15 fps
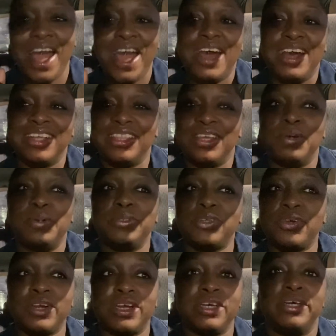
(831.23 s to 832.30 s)
Those
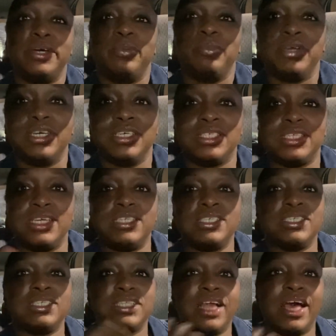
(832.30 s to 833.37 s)
are good because they
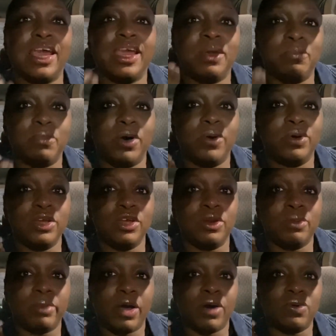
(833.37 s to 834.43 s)
just like melt in your
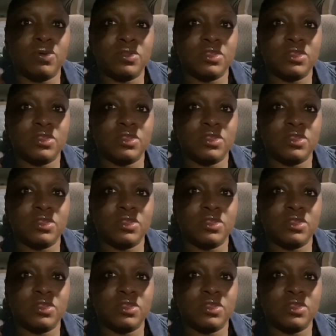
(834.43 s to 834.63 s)
mouth.